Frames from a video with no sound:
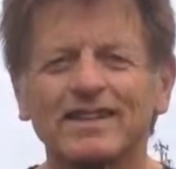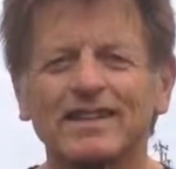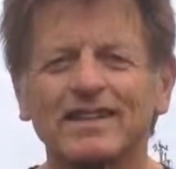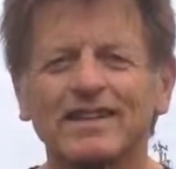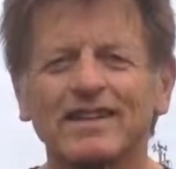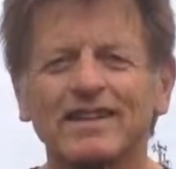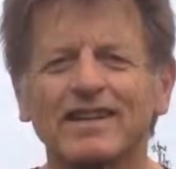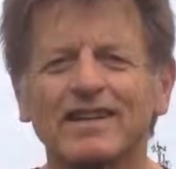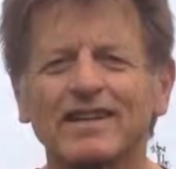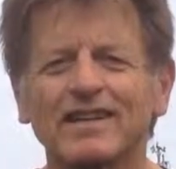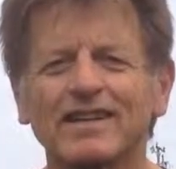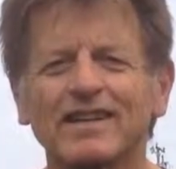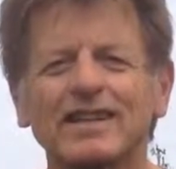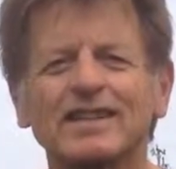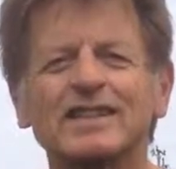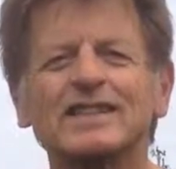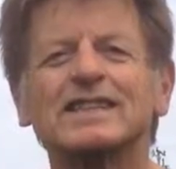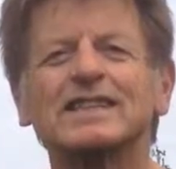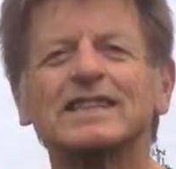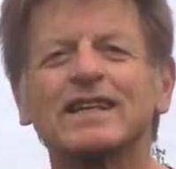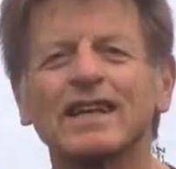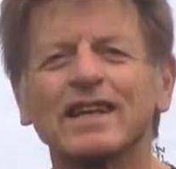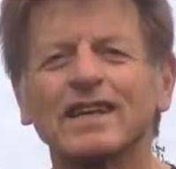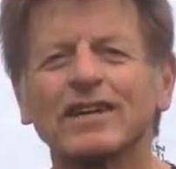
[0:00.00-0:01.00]
and I
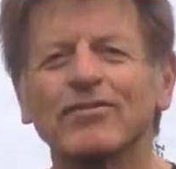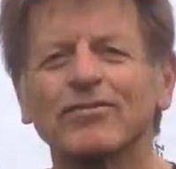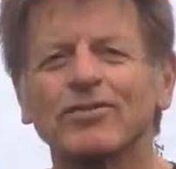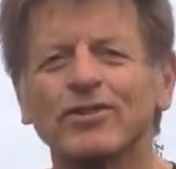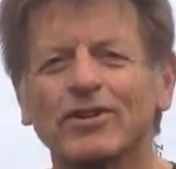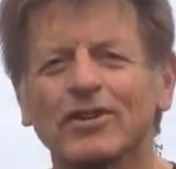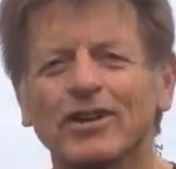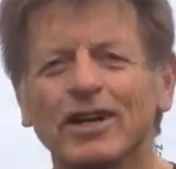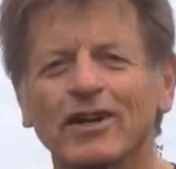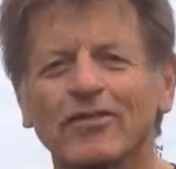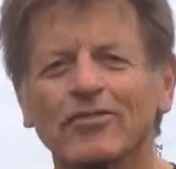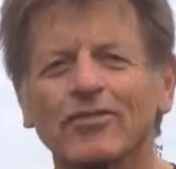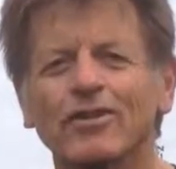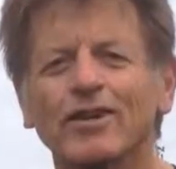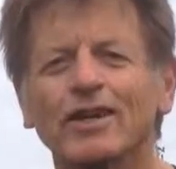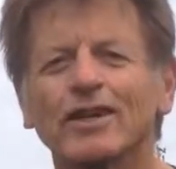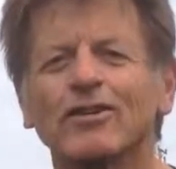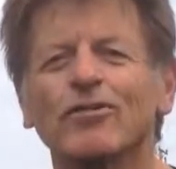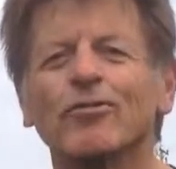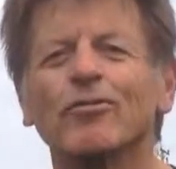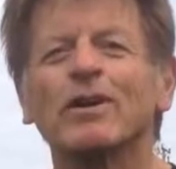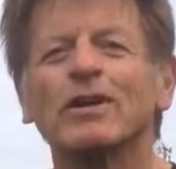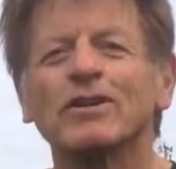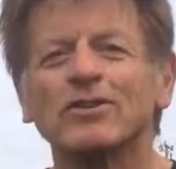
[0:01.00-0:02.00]
would say if you're ever
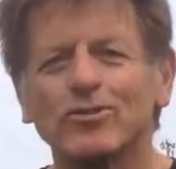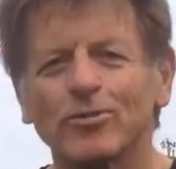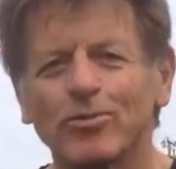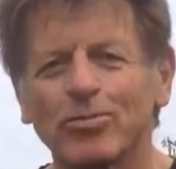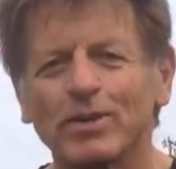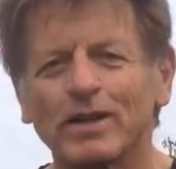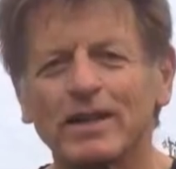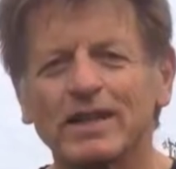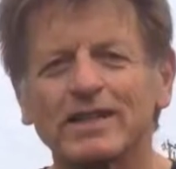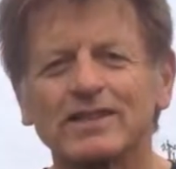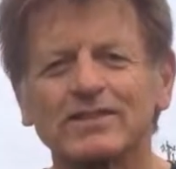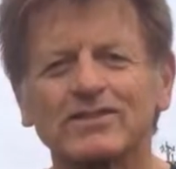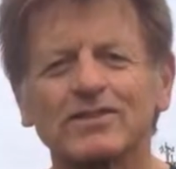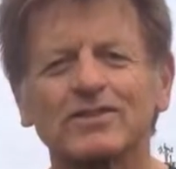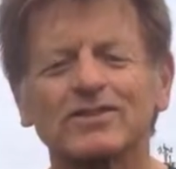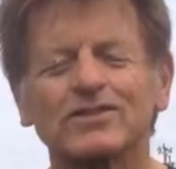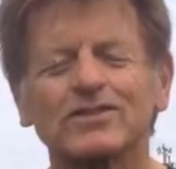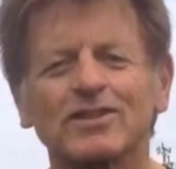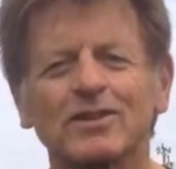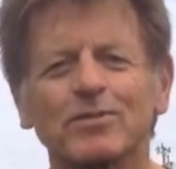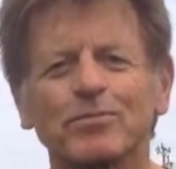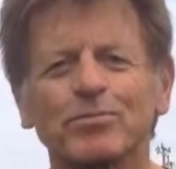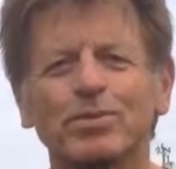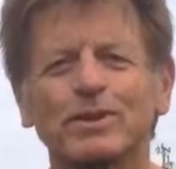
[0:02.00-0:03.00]
at a rental place or
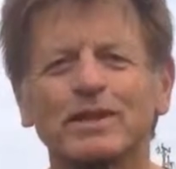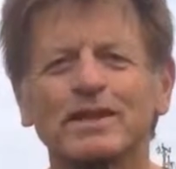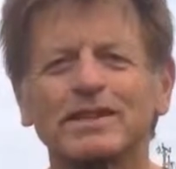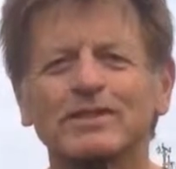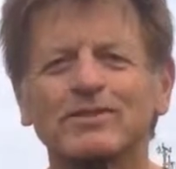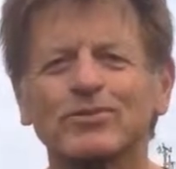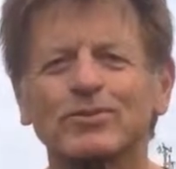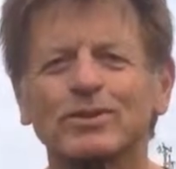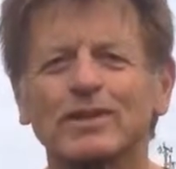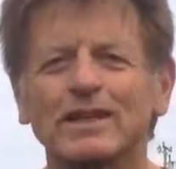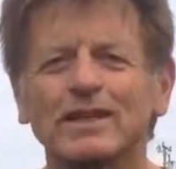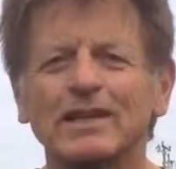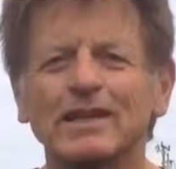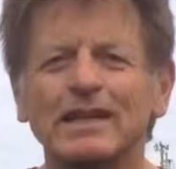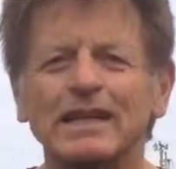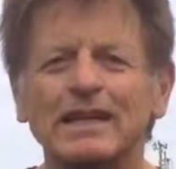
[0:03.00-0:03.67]
some place where